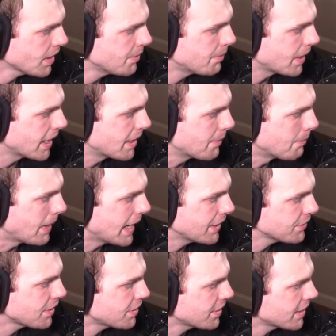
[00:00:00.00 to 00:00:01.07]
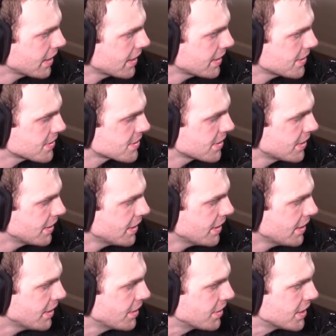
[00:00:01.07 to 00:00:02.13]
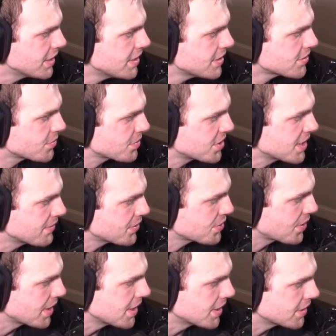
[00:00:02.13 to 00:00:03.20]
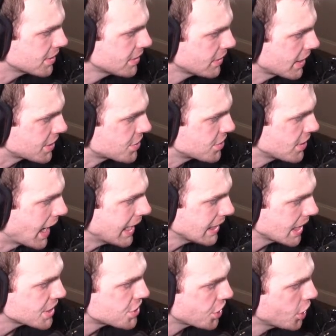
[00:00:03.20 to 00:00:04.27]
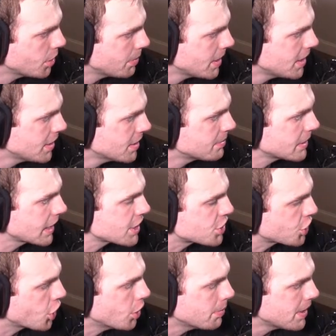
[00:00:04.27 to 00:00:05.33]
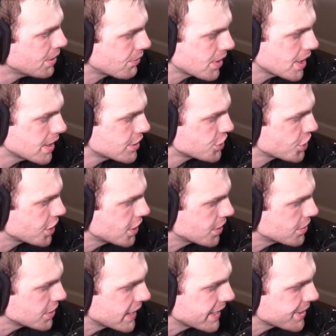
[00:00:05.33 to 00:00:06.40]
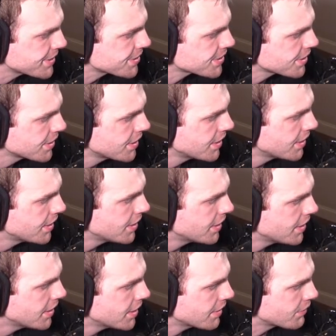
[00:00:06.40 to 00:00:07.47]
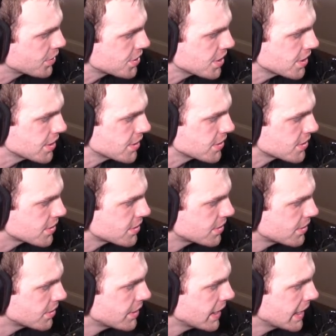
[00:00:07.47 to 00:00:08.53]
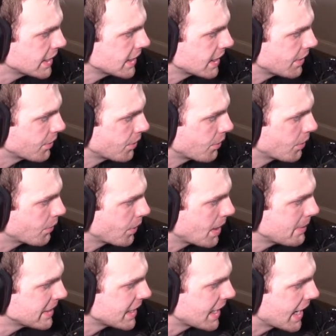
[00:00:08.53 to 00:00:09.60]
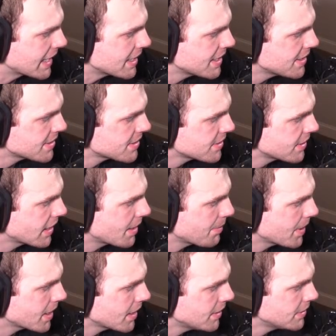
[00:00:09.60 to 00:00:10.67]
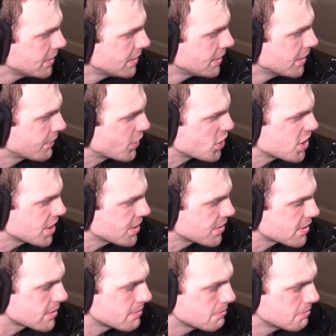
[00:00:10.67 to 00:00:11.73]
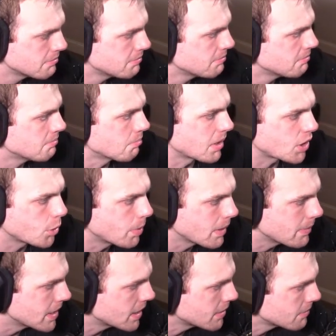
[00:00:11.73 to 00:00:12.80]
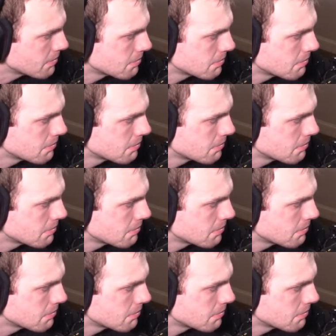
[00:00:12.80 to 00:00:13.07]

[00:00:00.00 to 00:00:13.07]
But my only thing is these receivers right here. Like, I like Jacoby, but like Jacoby, Reed, Shakir, Diggs versus when I'm in the 90s and I'm picking versus Michael Pittman,